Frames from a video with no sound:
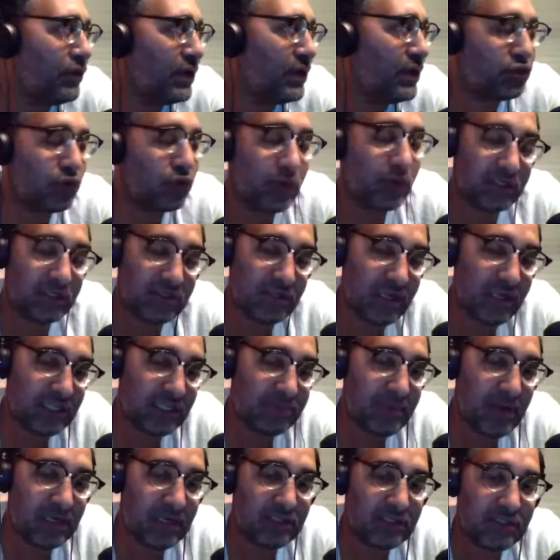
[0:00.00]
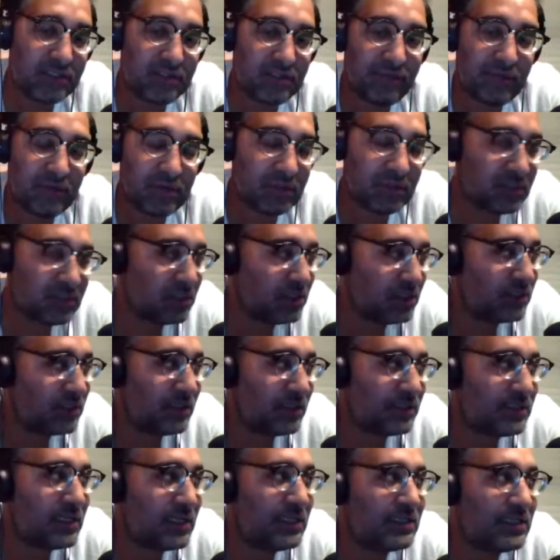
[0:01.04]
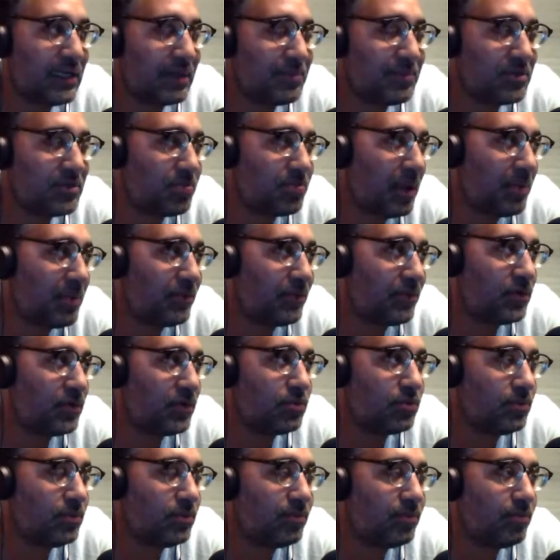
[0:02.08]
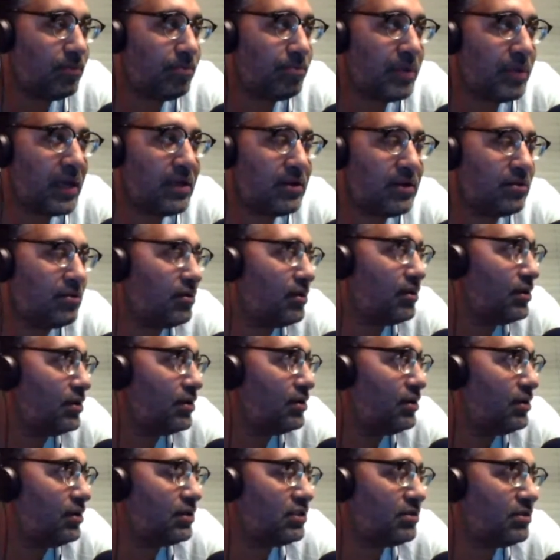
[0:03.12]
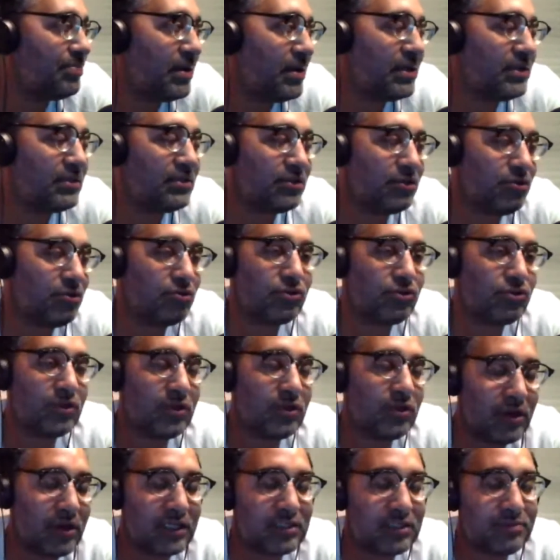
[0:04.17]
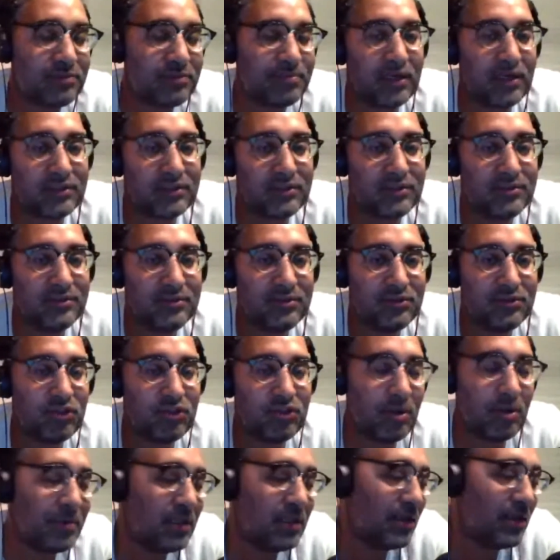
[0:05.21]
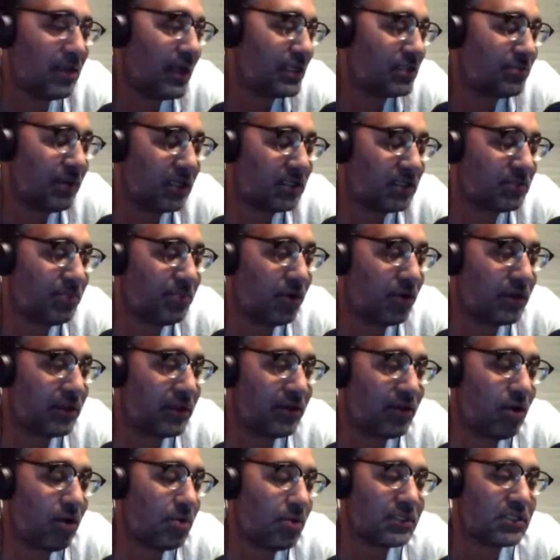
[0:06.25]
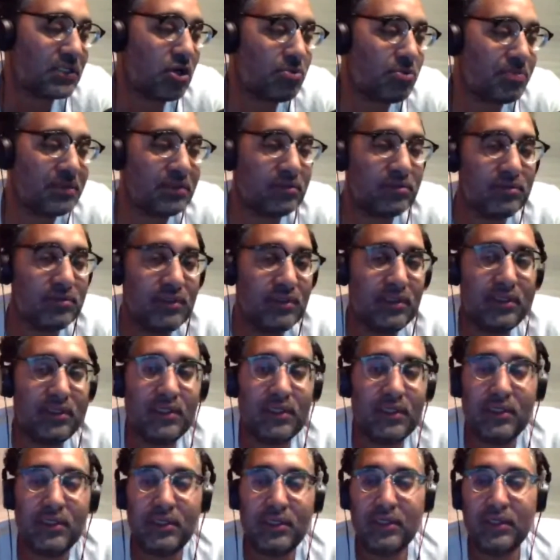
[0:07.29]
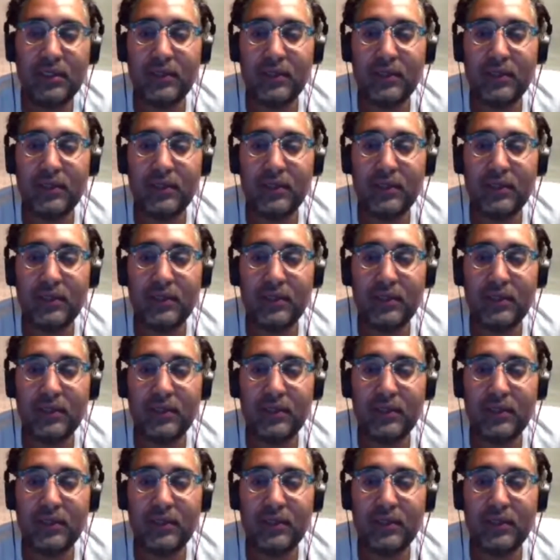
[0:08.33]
Feel free to join us on Xbox if you're listening to this. Anytime there's a pay-per-view, Ben Space Goosen on Xbox. Jump into the Xbox party. They're always open.